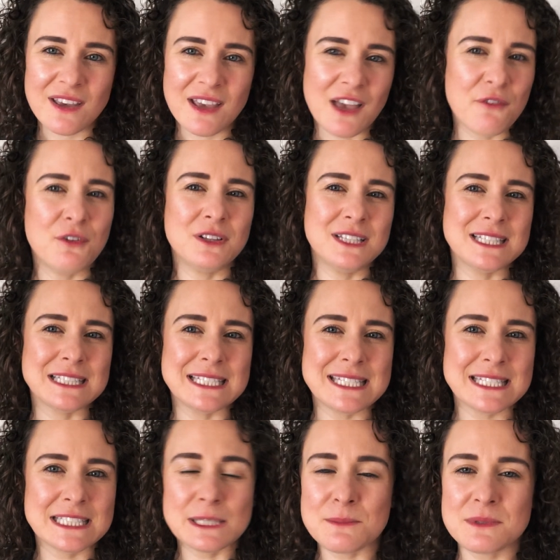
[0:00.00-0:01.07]
effortlessly
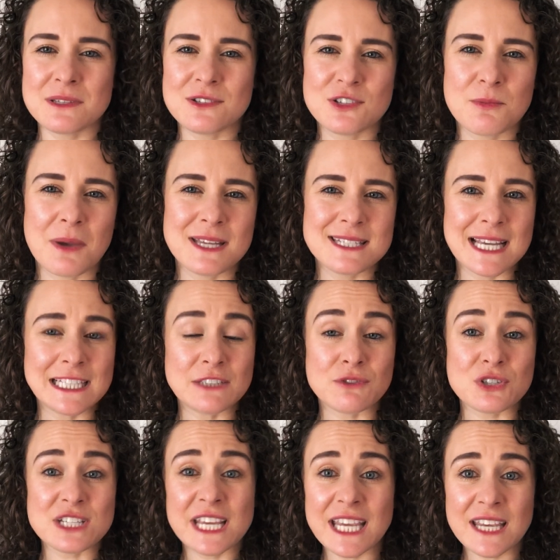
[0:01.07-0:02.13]
slips into my daily
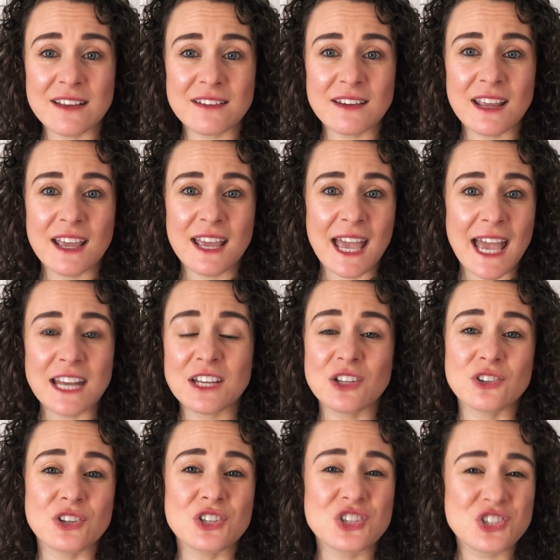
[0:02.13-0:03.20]
routine, and
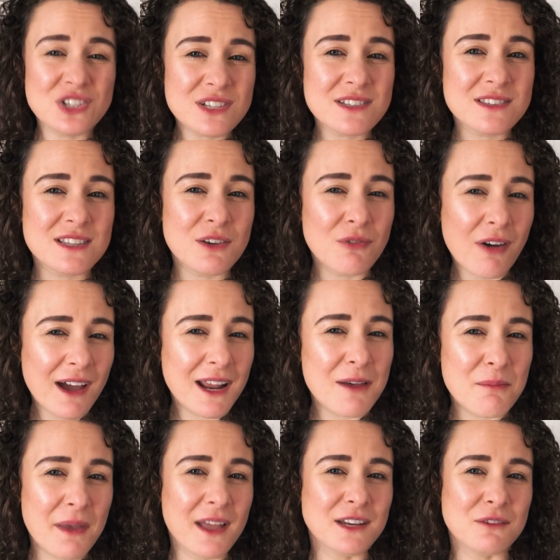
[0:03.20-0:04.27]
includes just the right
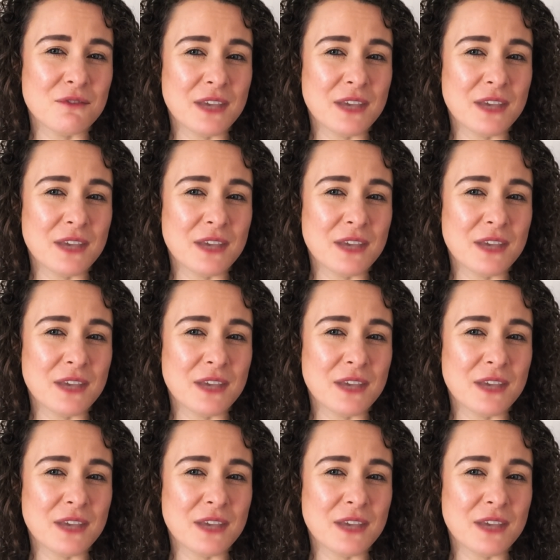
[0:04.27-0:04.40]
amount of